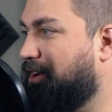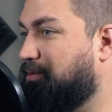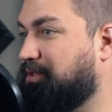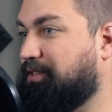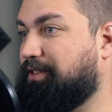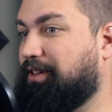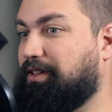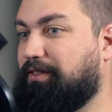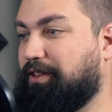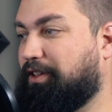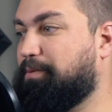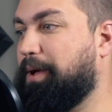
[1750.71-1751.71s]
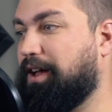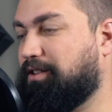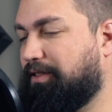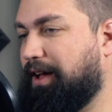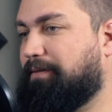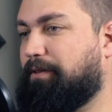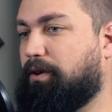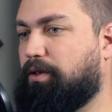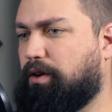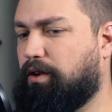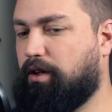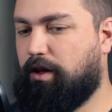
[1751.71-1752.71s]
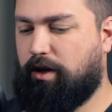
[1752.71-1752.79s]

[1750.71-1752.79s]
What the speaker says: just to even expand on that further,